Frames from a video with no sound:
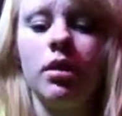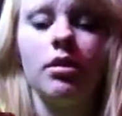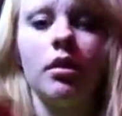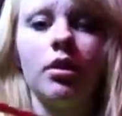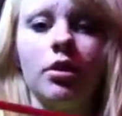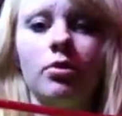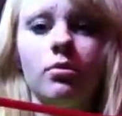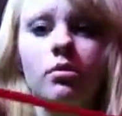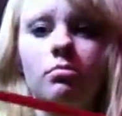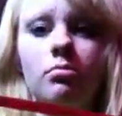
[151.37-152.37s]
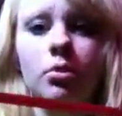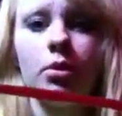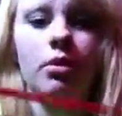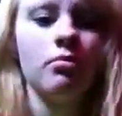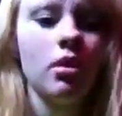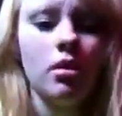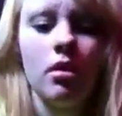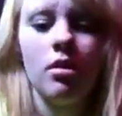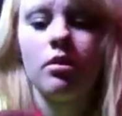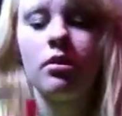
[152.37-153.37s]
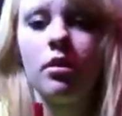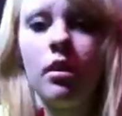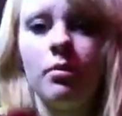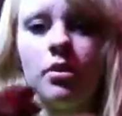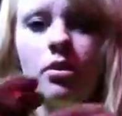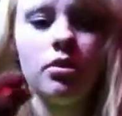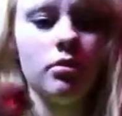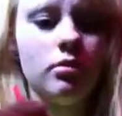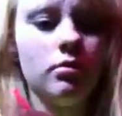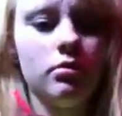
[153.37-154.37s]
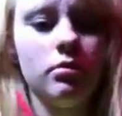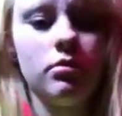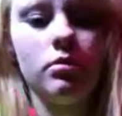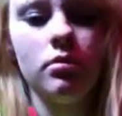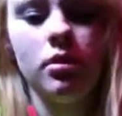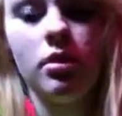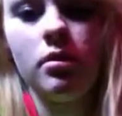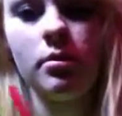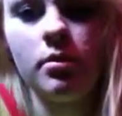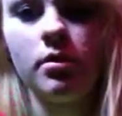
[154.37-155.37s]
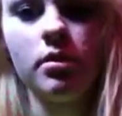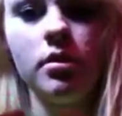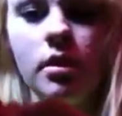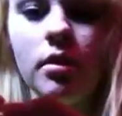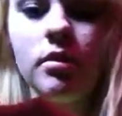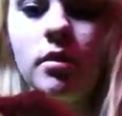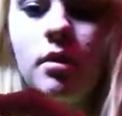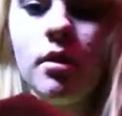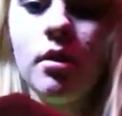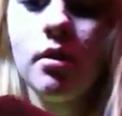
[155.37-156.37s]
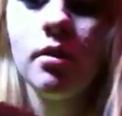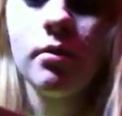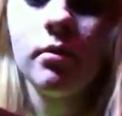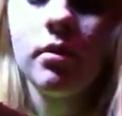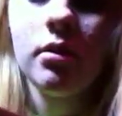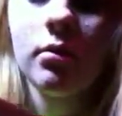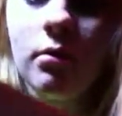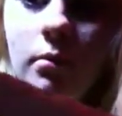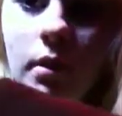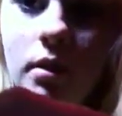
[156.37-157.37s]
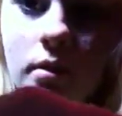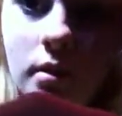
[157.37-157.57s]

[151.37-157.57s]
It's unused, don't worry. And that one's a 2. See, this one's a 6. This one's 2, the white is